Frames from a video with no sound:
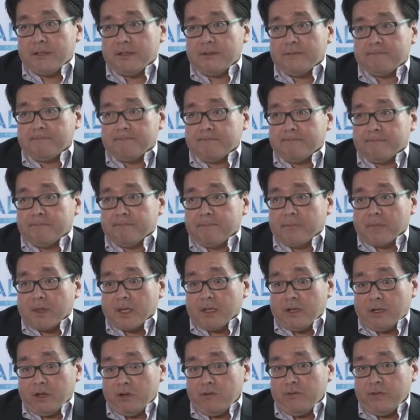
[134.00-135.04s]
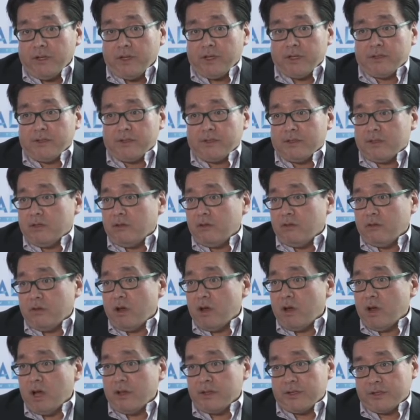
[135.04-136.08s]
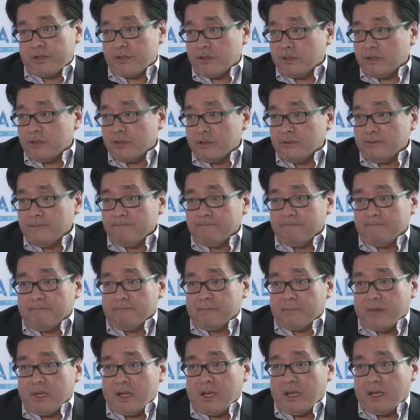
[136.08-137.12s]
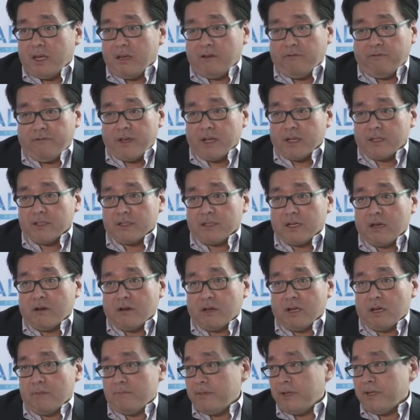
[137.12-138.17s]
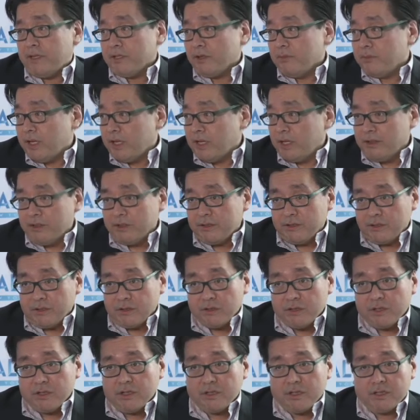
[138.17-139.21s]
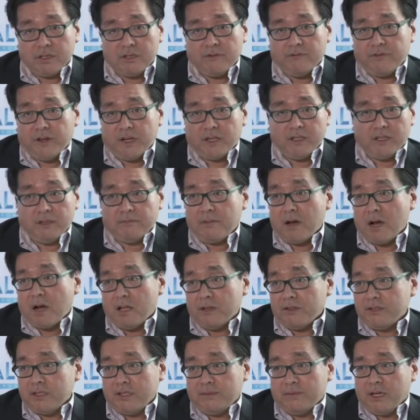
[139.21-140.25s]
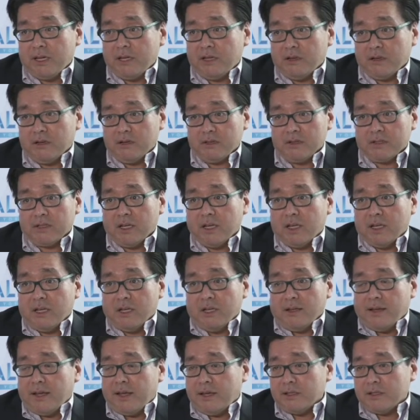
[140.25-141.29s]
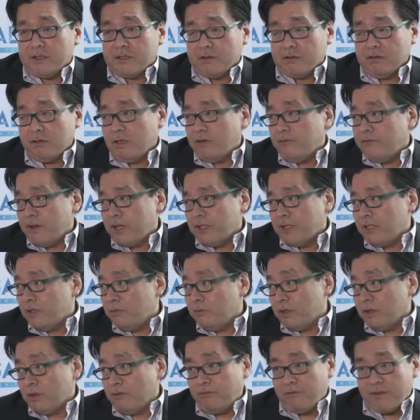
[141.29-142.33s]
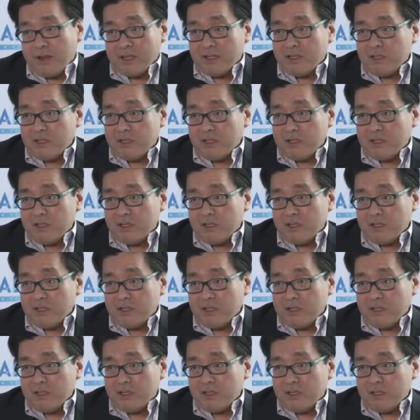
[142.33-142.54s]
But COVID is still uncertain, and it affects how companies are making decisions. It's affecting policymakers, and it's certainly affecting what the